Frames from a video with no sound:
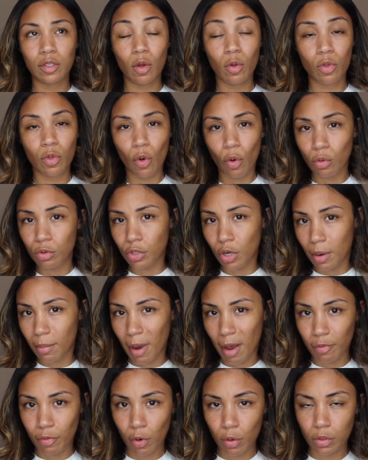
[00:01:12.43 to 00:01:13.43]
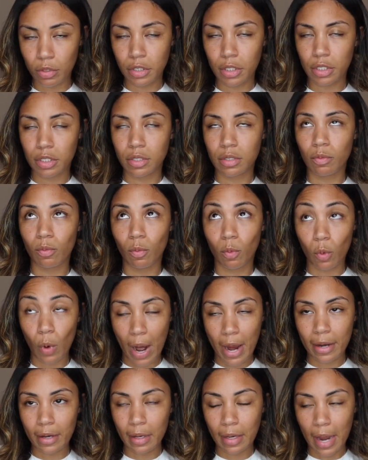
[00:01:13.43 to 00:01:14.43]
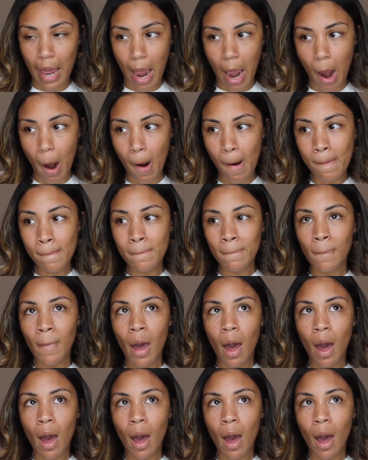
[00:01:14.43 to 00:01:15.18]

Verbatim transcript: So those are my focuses right now.